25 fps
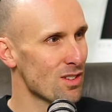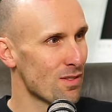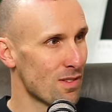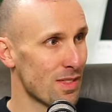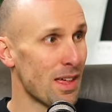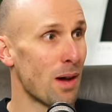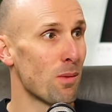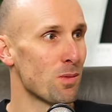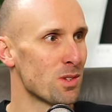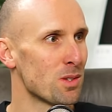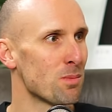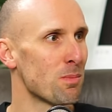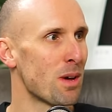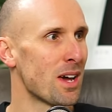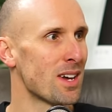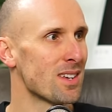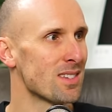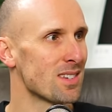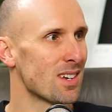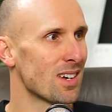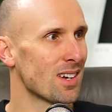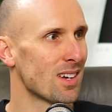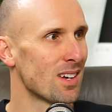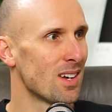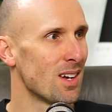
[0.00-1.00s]
And that was
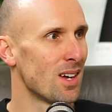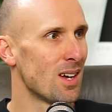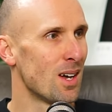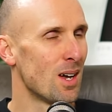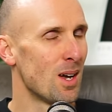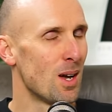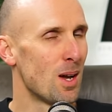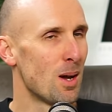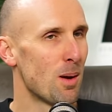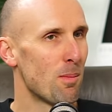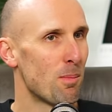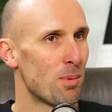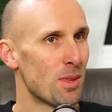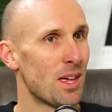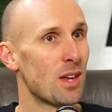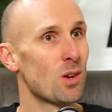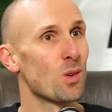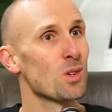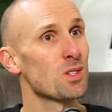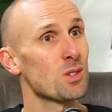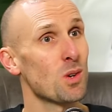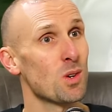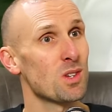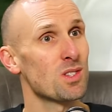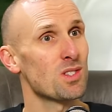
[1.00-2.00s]
amazing. But then
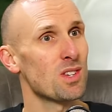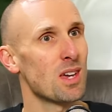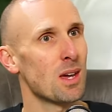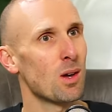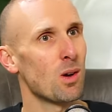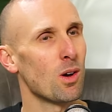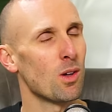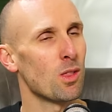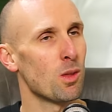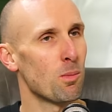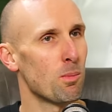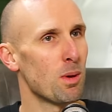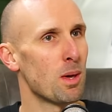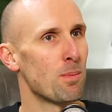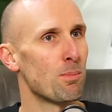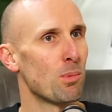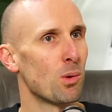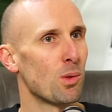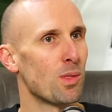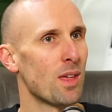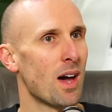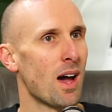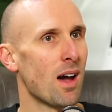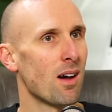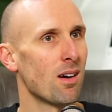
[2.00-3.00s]
also I was seeing other people
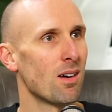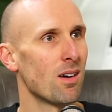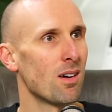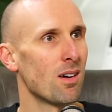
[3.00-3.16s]
that